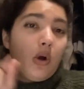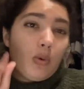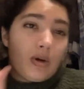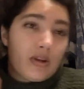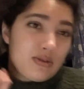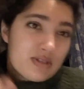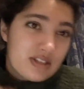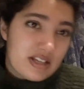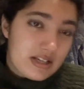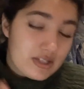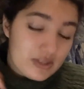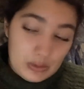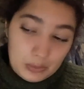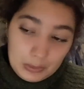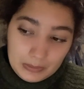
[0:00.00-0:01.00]
One of those
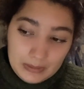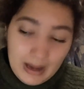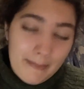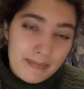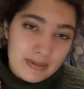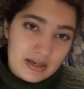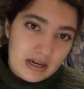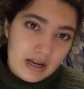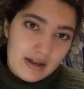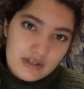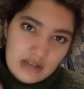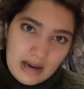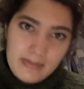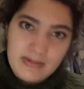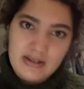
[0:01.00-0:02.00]
things will not be
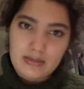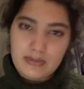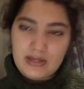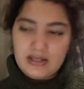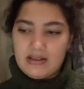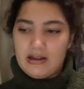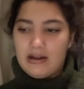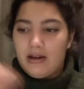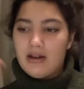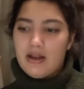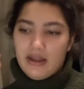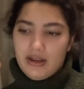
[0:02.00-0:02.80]
Japanese pizza.